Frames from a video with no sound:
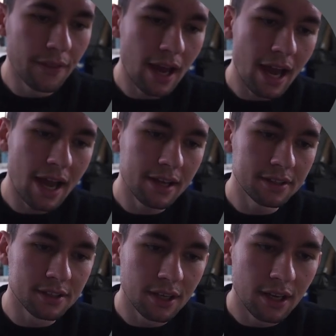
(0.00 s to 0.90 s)
that
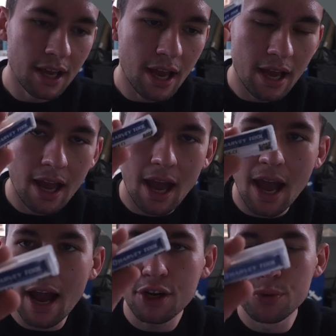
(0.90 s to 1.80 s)
has
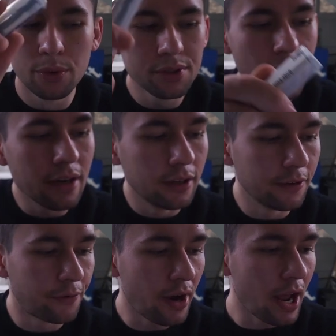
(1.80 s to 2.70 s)
actual data
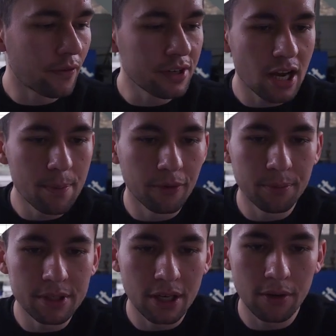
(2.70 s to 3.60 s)
for every type of
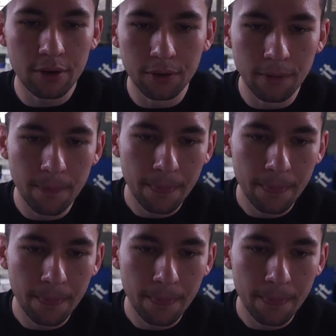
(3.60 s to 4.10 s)
material.